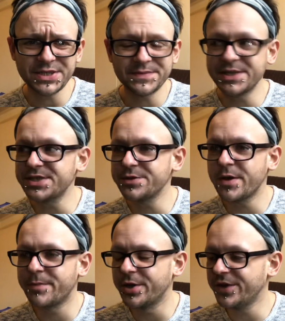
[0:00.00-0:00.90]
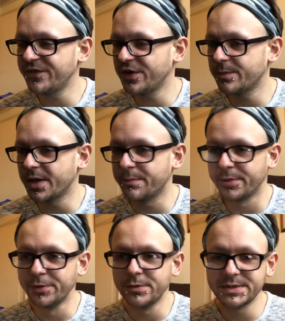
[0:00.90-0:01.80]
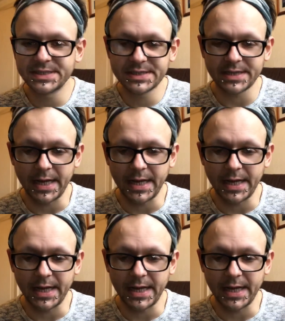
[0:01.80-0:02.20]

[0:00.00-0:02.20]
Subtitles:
to do a perfume at Boots.